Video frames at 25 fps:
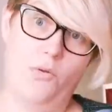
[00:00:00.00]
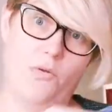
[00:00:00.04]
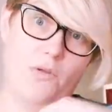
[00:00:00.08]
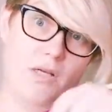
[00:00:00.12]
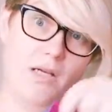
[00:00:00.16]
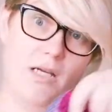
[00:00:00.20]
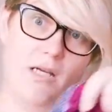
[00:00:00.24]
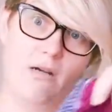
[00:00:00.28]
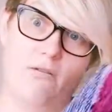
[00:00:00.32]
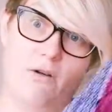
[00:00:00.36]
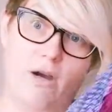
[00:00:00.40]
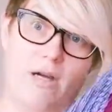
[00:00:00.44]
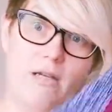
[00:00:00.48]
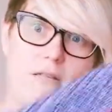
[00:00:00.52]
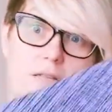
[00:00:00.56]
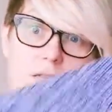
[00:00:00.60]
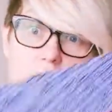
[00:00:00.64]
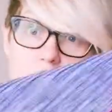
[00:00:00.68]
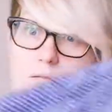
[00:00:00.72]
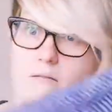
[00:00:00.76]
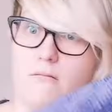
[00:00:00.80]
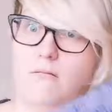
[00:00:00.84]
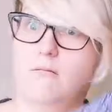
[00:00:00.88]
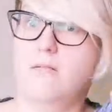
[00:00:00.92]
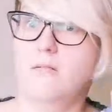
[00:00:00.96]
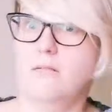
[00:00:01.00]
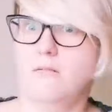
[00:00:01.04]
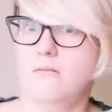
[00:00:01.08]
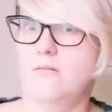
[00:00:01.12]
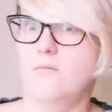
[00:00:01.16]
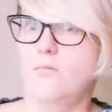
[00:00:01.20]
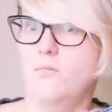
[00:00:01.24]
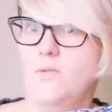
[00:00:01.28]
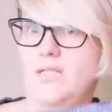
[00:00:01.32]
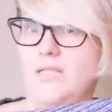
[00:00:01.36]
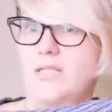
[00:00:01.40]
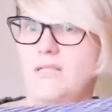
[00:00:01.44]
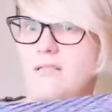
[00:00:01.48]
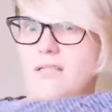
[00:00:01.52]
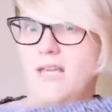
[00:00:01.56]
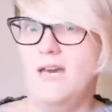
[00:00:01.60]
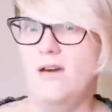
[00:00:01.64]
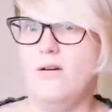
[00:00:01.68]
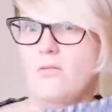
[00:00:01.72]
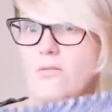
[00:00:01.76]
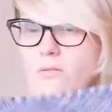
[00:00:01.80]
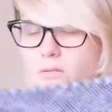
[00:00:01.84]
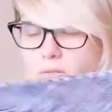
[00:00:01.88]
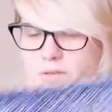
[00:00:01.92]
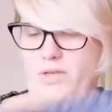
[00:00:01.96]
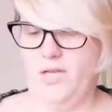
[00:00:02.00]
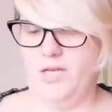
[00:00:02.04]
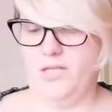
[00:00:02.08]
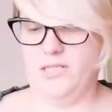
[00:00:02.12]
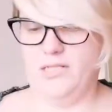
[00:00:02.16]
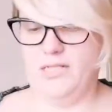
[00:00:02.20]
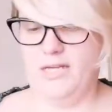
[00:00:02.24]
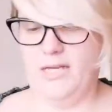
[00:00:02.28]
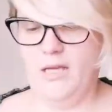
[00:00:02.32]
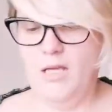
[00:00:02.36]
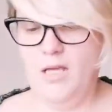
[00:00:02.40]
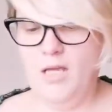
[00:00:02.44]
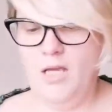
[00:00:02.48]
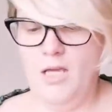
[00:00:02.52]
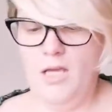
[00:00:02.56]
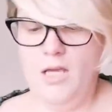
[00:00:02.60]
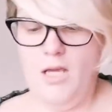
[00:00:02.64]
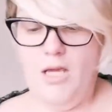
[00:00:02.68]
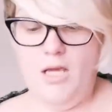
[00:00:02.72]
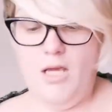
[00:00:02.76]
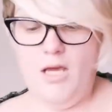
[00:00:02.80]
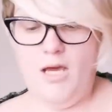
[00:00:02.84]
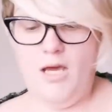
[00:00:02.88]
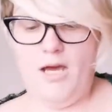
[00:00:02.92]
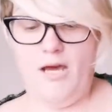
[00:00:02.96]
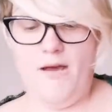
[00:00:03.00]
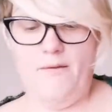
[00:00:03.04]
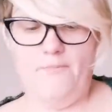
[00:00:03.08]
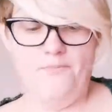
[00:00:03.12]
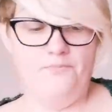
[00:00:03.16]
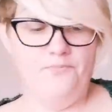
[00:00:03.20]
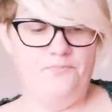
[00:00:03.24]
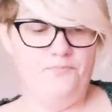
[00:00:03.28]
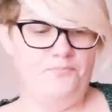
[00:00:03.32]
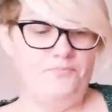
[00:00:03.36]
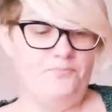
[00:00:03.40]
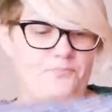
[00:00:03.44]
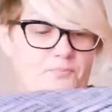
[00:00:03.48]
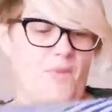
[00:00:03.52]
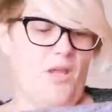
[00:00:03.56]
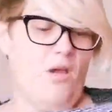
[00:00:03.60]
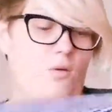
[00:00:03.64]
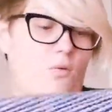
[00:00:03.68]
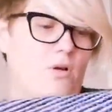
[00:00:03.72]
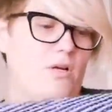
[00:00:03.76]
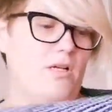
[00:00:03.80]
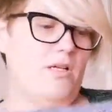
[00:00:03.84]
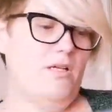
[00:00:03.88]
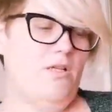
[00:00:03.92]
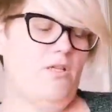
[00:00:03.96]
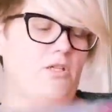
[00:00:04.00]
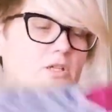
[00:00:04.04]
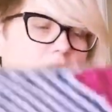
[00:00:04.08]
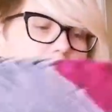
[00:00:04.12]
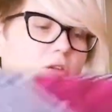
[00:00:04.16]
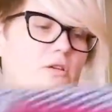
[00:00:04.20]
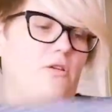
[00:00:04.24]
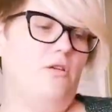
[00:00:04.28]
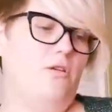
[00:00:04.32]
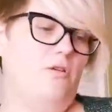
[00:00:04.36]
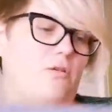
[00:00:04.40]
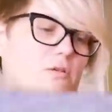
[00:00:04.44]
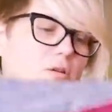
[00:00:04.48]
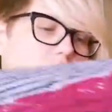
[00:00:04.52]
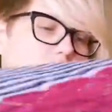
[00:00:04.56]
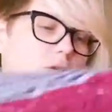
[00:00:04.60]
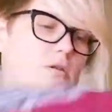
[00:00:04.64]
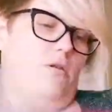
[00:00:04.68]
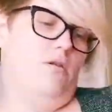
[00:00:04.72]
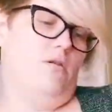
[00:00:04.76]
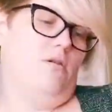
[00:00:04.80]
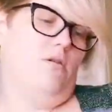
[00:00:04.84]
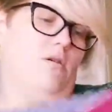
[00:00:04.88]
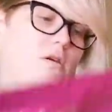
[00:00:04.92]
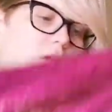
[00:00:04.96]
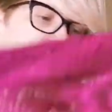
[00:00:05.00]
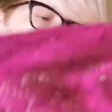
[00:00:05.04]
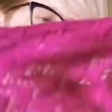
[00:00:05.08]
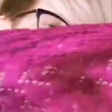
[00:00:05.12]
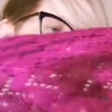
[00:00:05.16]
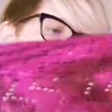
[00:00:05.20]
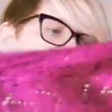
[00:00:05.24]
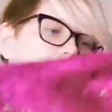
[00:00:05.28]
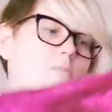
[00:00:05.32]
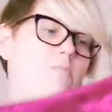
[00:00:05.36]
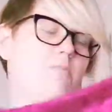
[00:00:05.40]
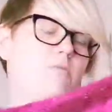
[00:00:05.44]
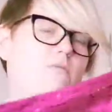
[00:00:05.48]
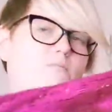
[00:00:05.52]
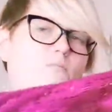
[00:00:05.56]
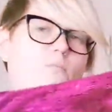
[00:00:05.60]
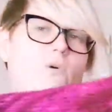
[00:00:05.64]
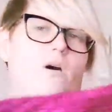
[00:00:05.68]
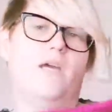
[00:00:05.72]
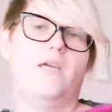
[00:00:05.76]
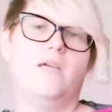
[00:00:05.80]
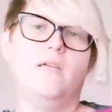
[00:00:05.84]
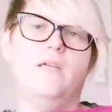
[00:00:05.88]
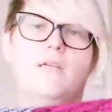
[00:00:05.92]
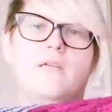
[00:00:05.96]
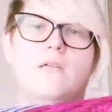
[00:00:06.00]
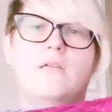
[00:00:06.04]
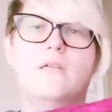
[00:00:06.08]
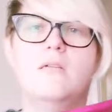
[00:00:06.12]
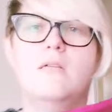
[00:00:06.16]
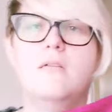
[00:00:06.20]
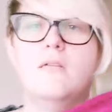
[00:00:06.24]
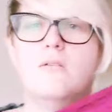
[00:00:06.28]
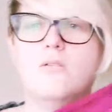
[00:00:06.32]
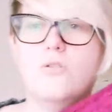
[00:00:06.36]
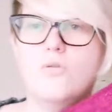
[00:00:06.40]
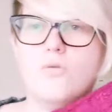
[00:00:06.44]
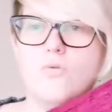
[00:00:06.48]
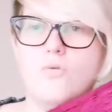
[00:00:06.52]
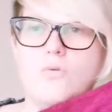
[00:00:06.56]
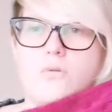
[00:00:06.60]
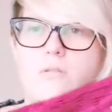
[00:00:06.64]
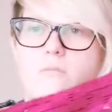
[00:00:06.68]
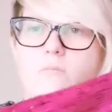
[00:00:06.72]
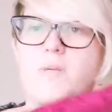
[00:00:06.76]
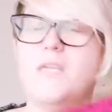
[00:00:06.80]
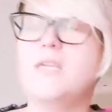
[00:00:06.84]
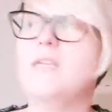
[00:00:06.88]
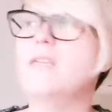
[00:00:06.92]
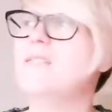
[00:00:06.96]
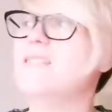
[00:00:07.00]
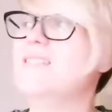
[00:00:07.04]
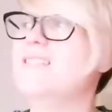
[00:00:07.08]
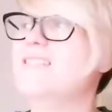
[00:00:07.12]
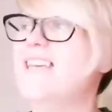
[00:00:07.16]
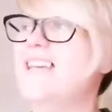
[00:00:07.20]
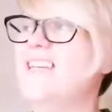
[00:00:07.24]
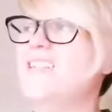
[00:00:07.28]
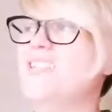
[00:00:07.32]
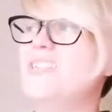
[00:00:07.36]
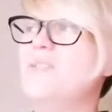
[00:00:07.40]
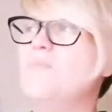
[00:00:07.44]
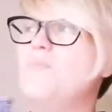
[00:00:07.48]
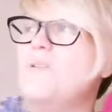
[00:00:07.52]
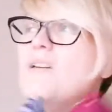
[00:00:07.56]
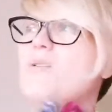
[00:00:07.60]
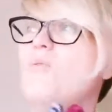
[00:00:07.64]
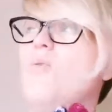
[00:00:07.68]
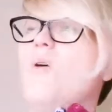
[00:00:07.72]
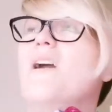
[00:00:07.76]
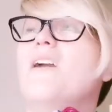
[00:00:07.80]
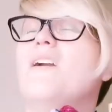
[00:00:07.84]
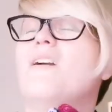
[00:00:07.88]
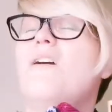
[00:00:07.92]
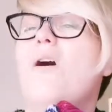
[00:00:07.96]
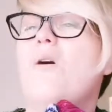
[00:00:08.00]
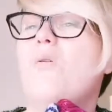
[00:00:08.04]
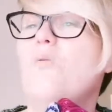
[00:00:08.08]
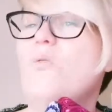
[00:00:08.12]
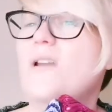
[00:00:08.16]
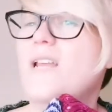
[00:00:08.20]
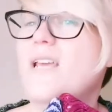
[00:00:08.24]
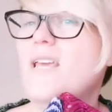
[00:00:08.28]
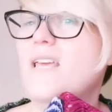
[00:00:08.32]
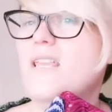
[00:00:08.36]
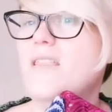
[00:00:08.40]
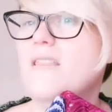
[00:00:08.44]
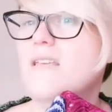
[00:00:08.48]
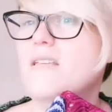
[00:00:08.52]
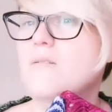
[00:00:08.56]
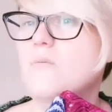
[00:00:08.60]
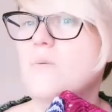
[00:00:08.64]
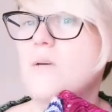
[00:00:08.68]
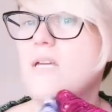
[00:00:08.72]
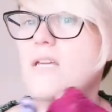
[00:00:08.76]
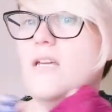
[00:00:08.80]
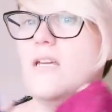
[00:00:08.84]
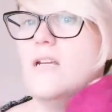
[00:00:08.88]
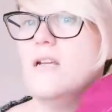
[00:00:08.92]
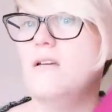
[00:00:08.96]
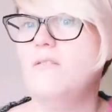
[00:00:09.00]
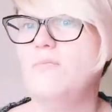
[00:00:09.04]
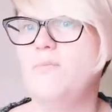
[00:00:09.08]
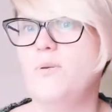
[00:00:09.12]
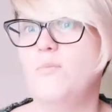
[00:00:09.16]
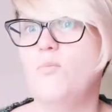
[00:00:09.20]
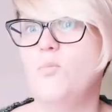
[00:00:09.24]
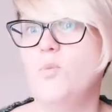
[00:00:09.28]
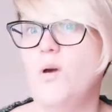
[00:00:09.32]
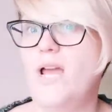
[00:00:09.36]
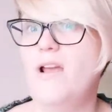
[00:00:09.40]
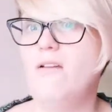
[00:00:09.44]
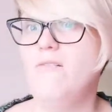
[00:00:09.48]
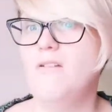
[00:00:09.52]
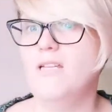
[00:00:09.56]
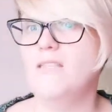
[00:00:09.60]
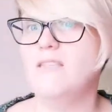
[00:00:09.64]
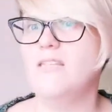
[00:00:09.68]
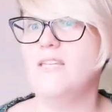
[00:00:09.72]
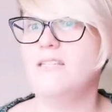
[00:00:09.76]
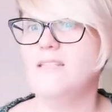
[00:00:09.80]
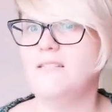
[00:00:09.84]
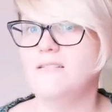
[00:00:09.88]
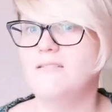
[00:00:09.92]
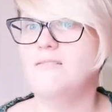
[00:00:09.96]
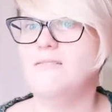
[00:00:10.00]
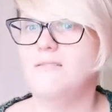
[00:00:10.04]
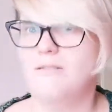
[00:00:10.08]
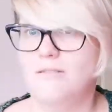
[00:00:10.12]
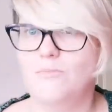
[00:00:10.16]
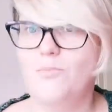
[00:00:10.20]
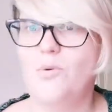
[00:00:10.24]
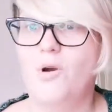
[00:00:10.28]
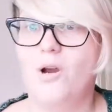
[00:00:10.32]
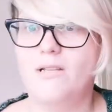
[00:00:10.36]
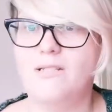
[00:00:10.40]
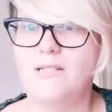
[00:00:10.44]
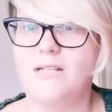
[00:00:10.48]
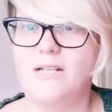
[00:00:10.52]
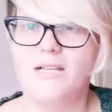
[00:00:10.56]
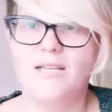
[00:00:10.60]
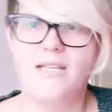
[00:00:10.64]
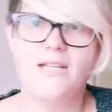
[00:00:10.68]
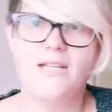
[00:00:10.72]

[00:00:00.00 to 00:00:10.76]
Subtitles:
the knit crates, and so we did that on Thursday. I wanted to show you a couple of my shawls because it's actually been quite cold here this week and I've been wearing these, surprisingly